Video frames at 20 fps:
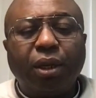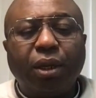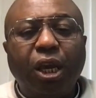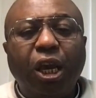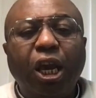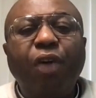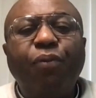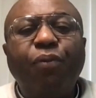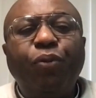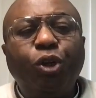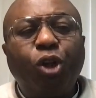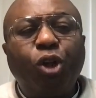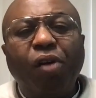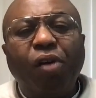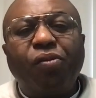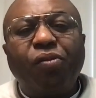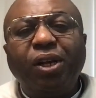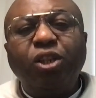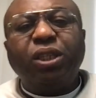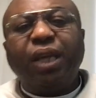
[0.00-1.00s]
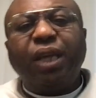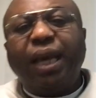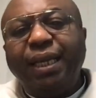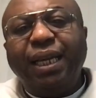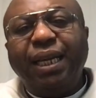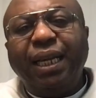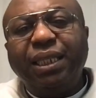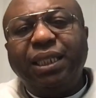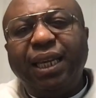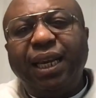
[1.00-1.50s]
If we don't create those
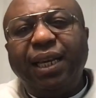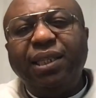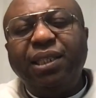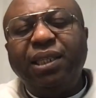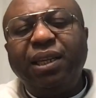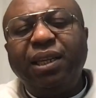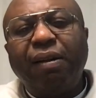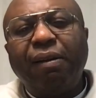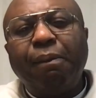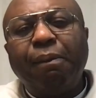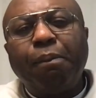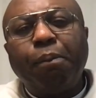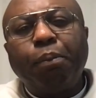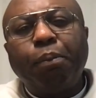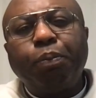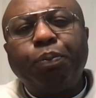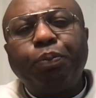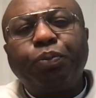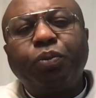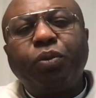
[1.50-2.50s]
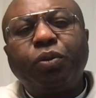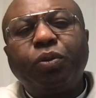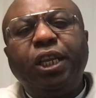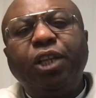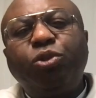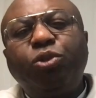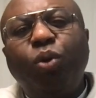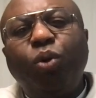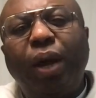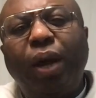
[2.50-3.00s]
agencies,
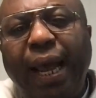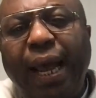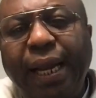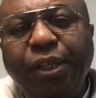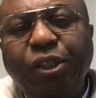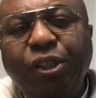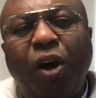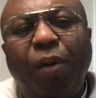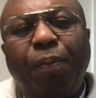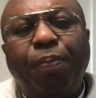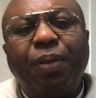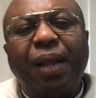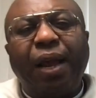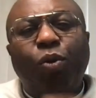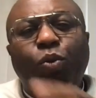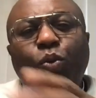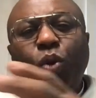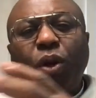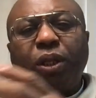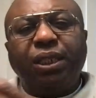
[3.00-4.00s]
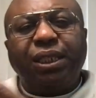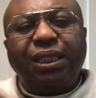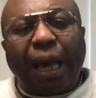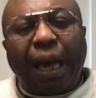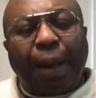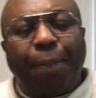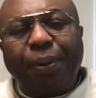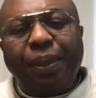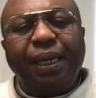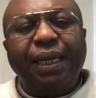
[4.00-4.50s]
this will end up like what is
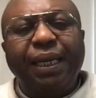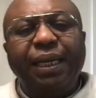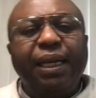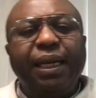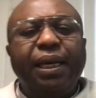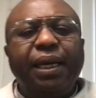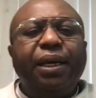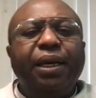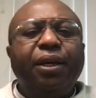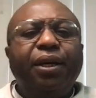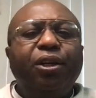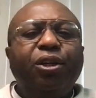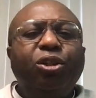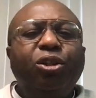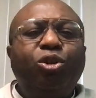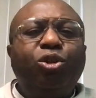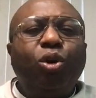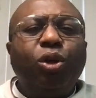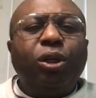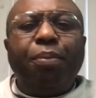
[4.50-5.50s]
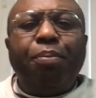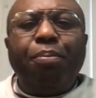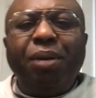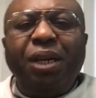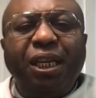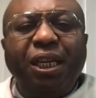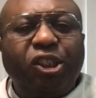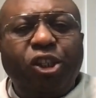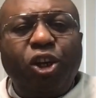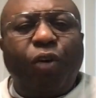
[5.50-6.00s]
happening to the
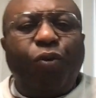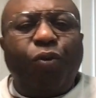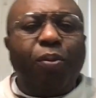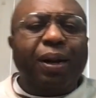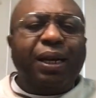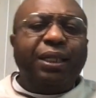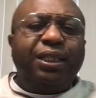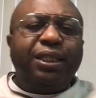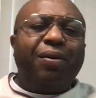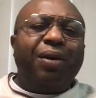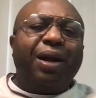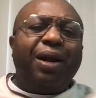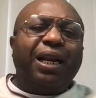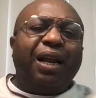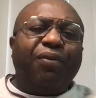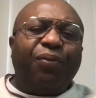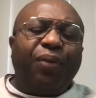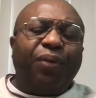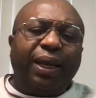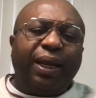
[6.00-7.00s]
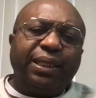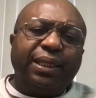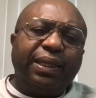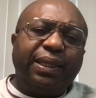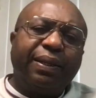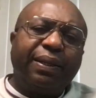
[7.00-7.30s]
Ministry of Humanitarian Affairs.